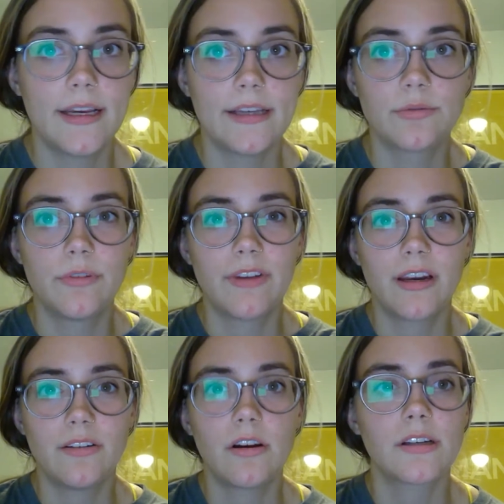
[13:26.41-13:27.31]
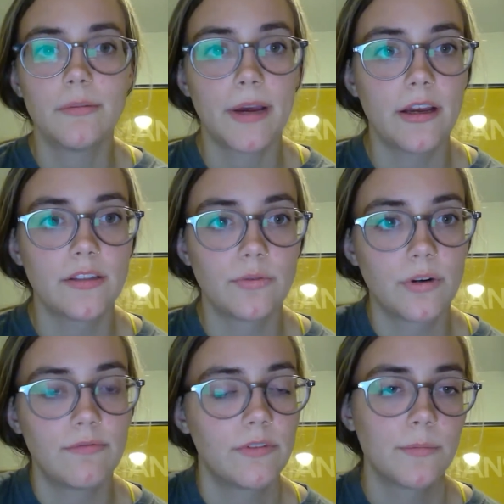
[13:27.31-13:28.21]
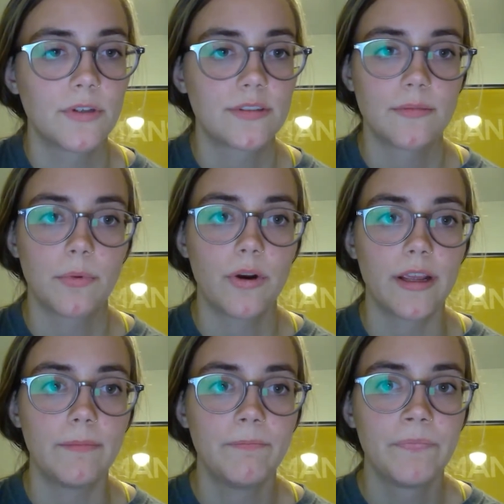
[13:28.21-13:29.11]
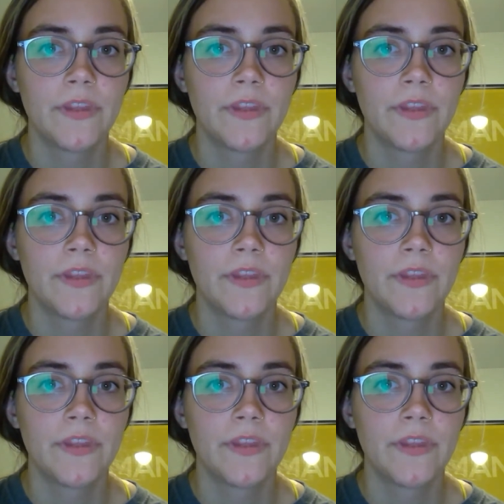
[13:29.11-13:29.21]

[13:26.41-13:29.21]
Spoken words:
as we've kind of talked about, it's one of the most important.